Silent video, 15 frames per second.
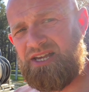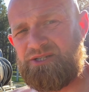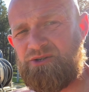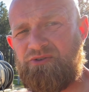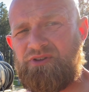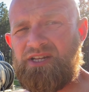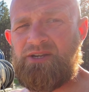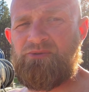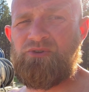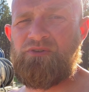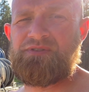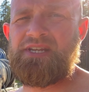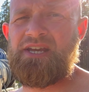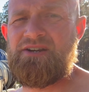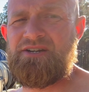who clean
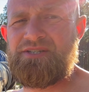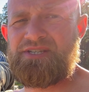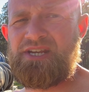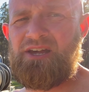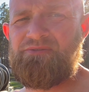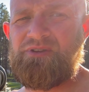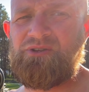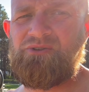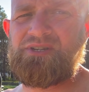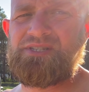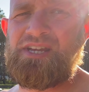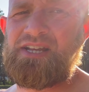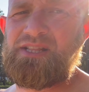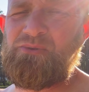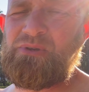roofs down here in the South, you know
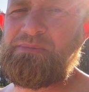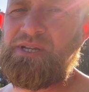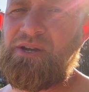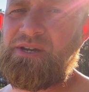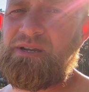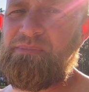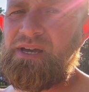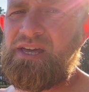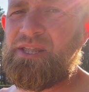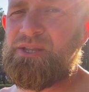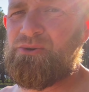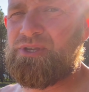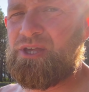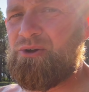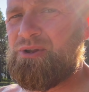exactly what I'm talking about. I
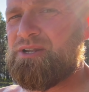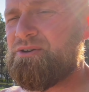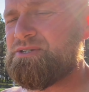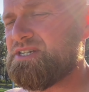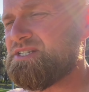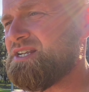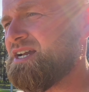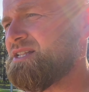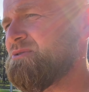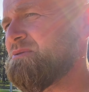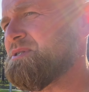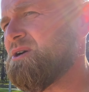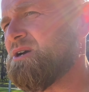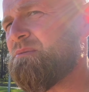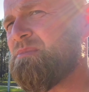know Cody knows exactly what I'm
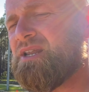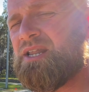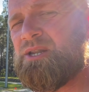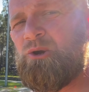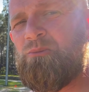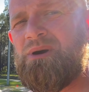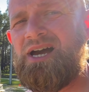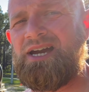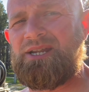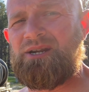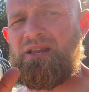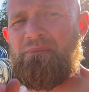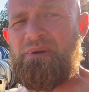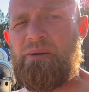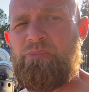talking about. I know Mike at
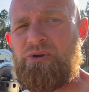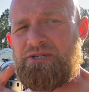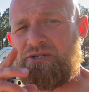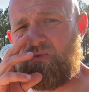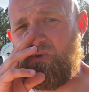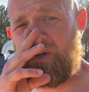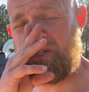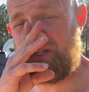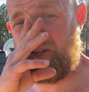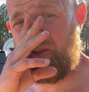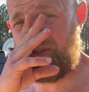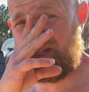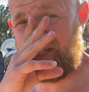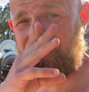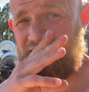All About Pressure Washing
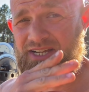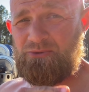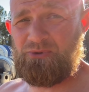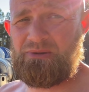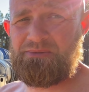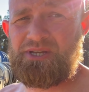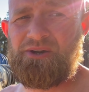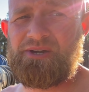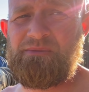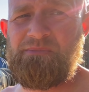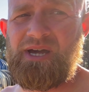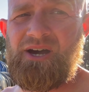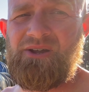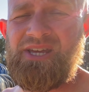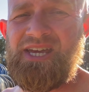knows exactly what I'm talking
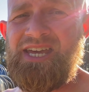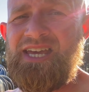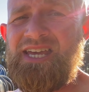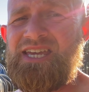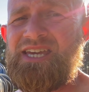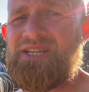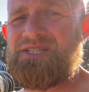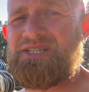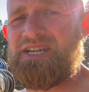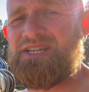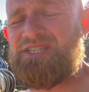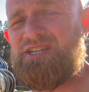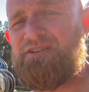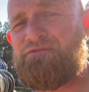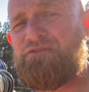about. It is a
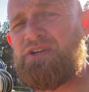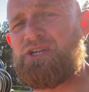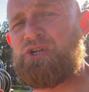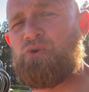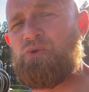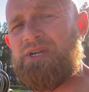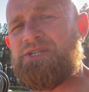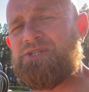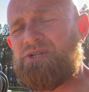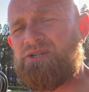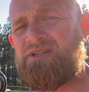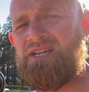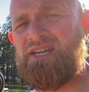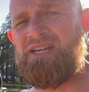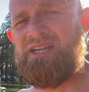different creature.
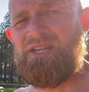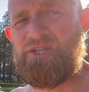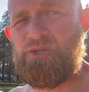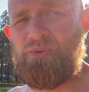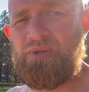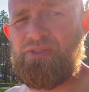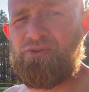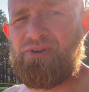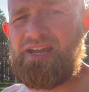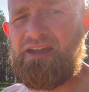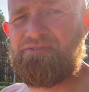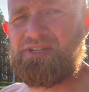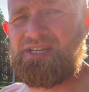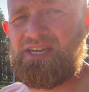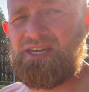You either
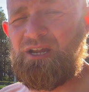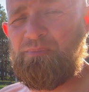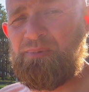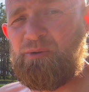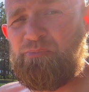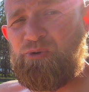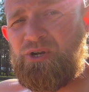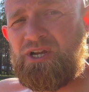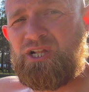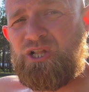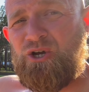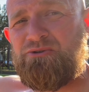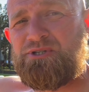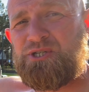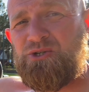have to get up there pretty
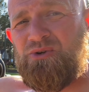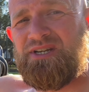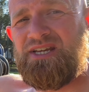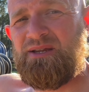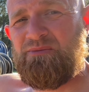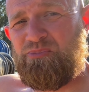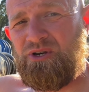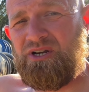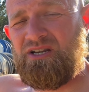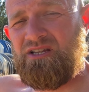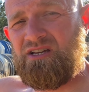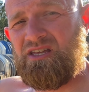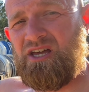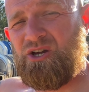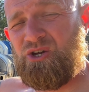close to it and put
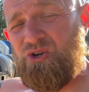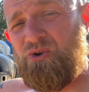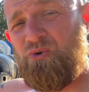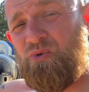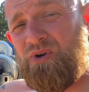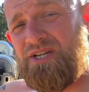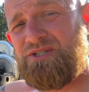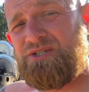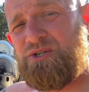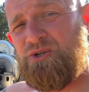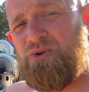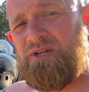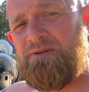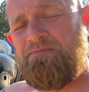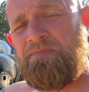a good rinse
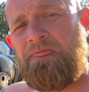to it,